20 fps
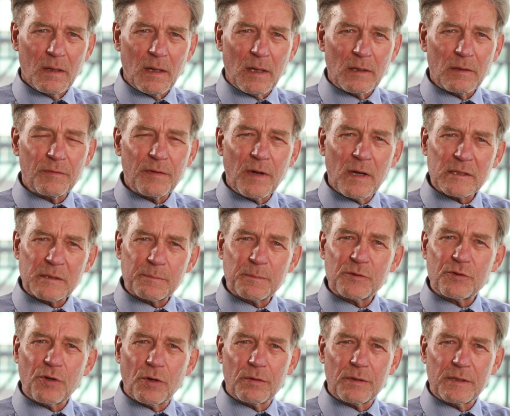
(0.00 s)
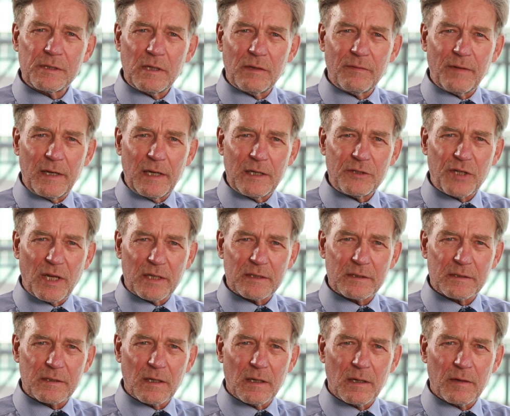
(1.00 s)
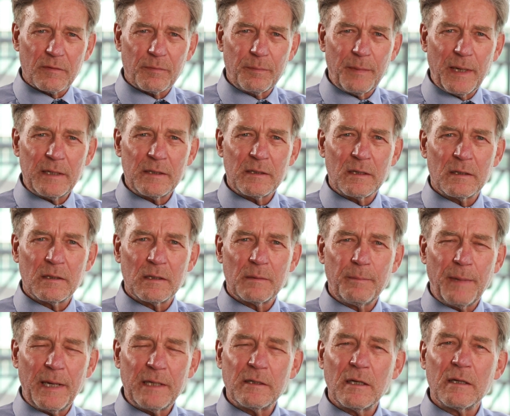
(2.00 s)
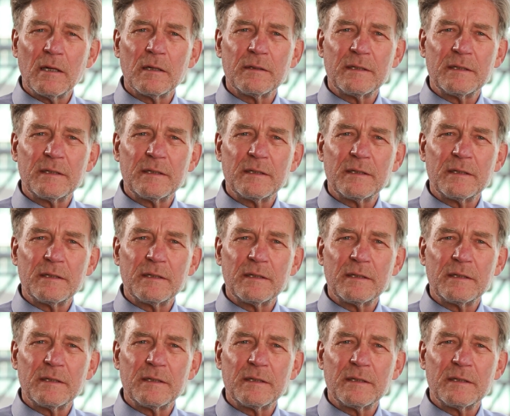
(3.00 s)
And the vast majority of NHS staff made a